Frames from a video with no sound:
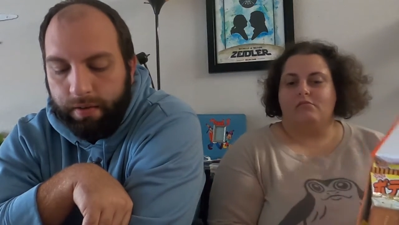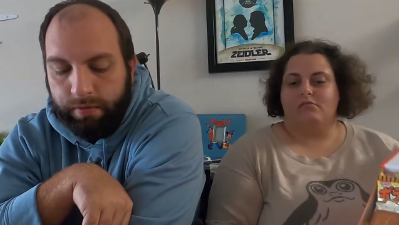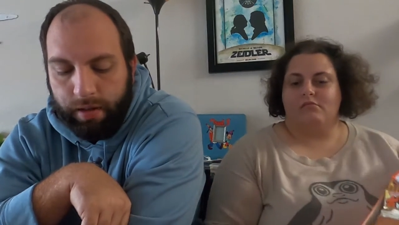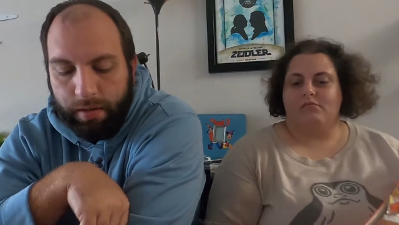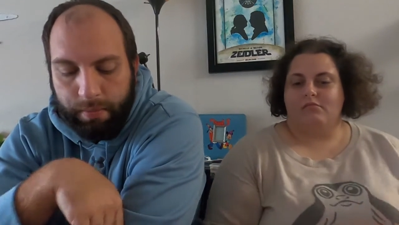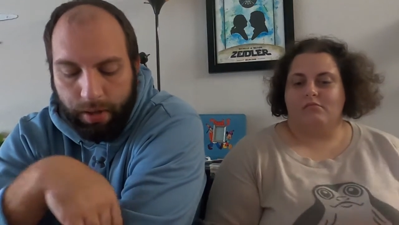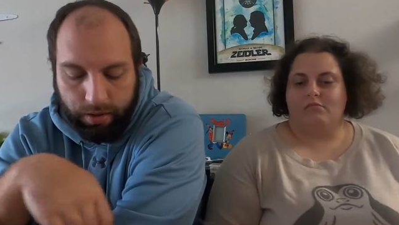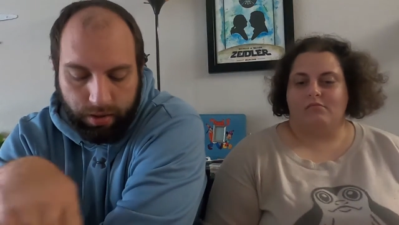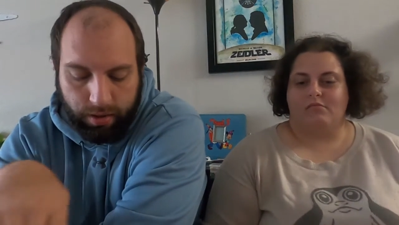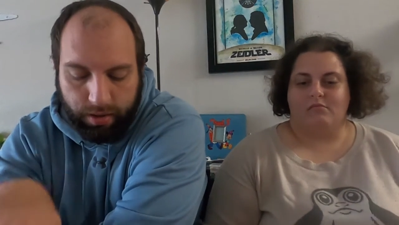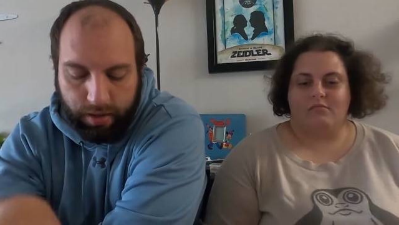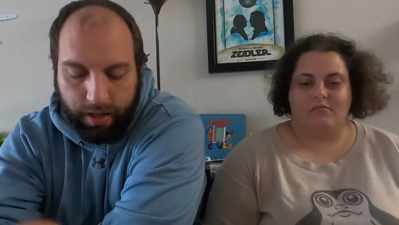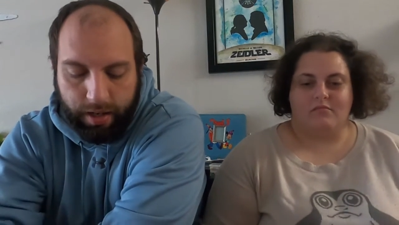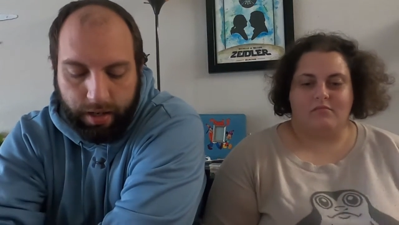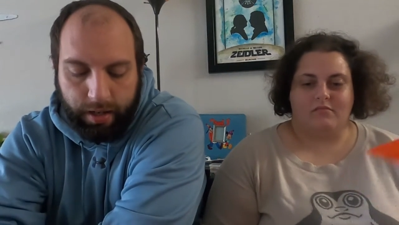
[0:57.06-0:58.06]
Speaker 1: every month
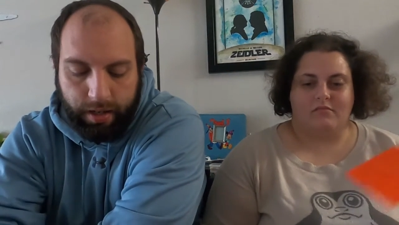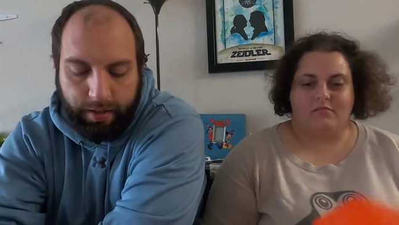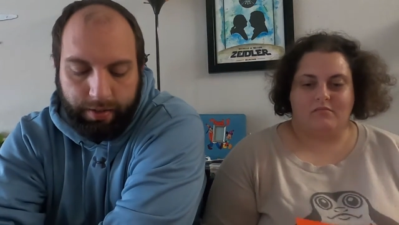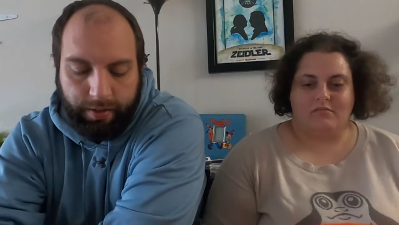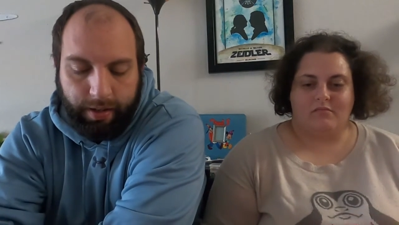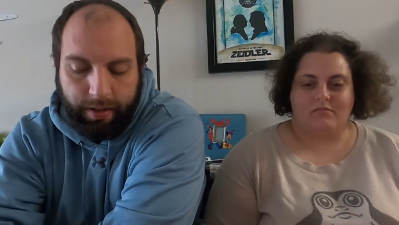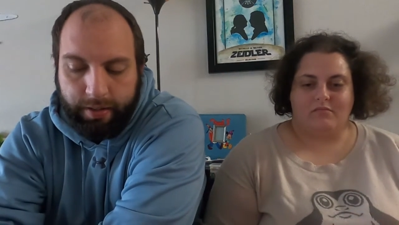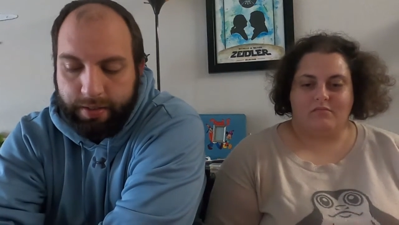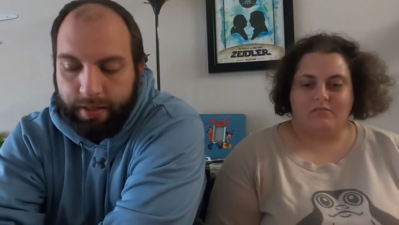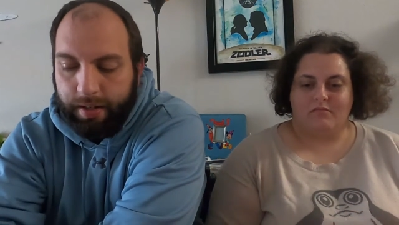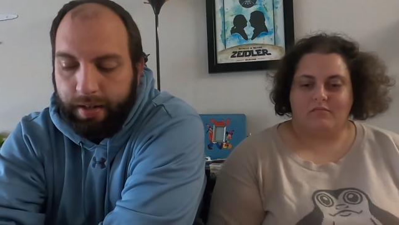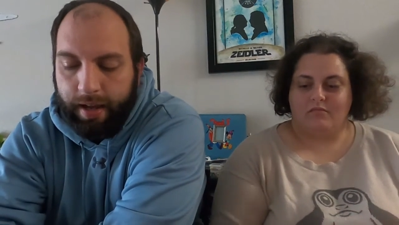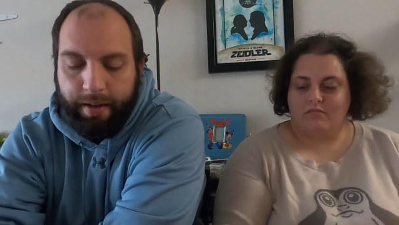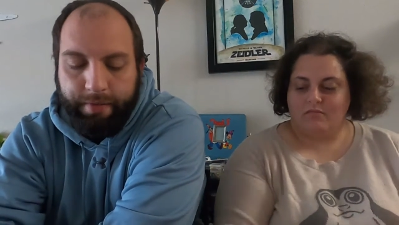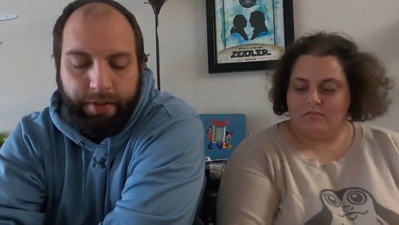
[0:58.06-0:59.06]
they, like I said,
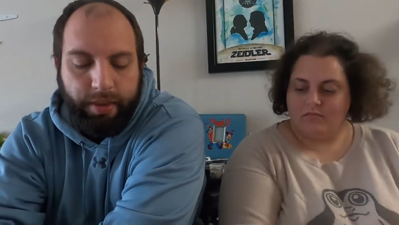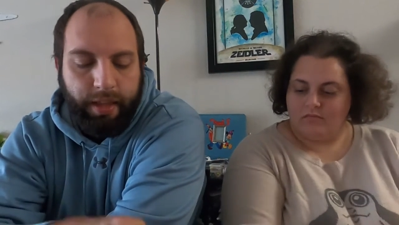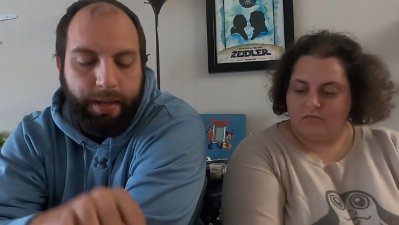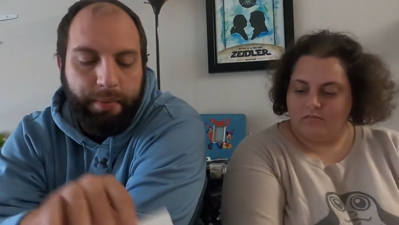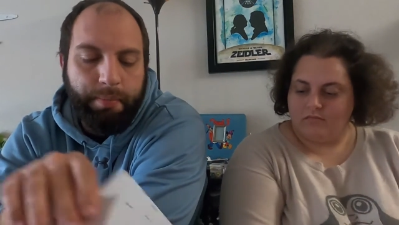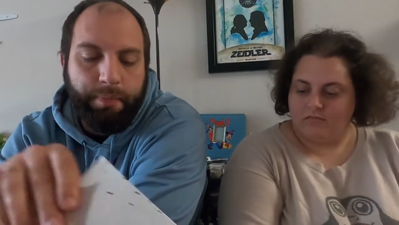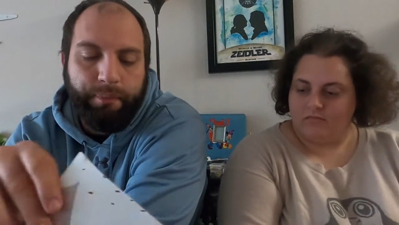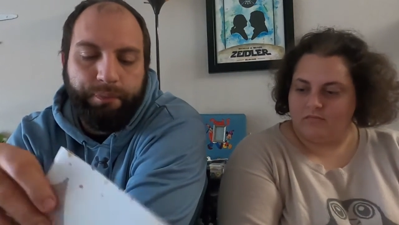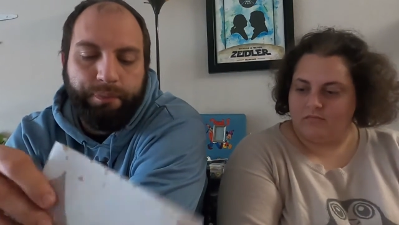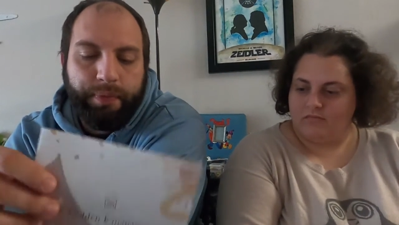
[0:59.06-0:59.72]
have a theme.